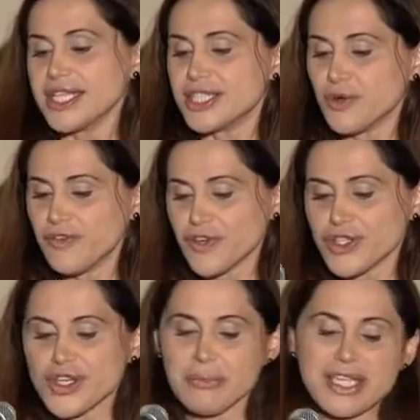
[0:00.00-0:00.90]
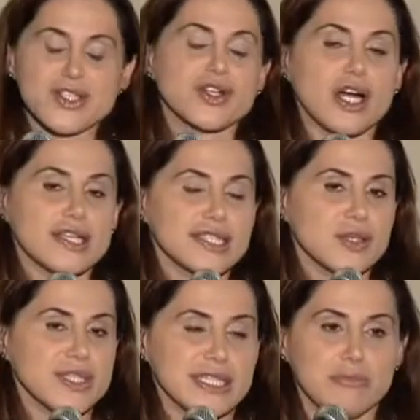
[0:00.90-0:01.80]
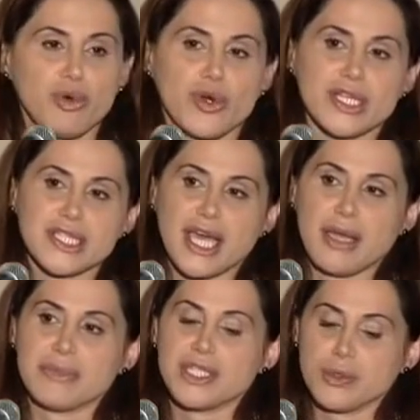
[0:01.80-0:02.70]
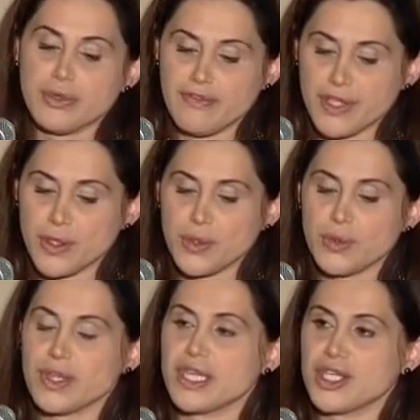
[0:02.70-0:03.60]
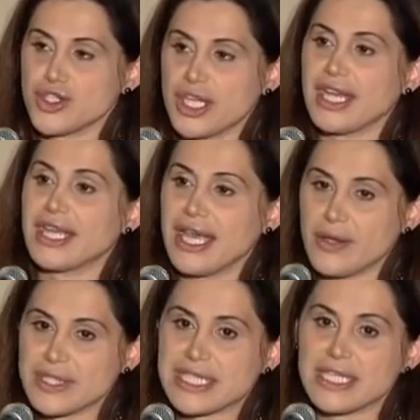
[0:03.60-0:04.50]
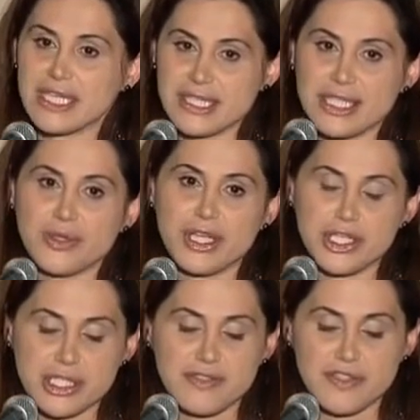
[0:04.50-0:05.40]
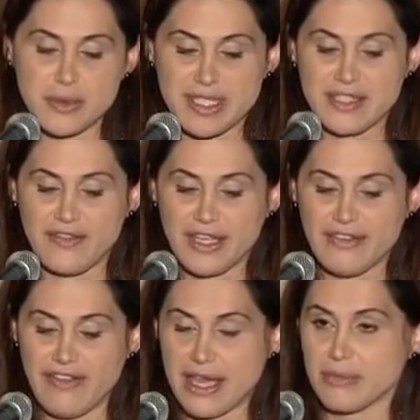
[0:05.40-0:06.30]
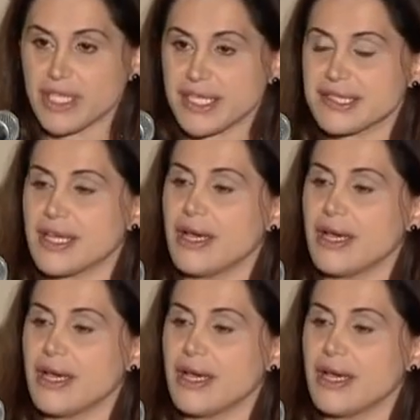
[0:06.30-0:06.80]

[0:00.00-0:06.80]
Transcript: So, first trimester also is an important time to review the genetic counseling considerations for specific families.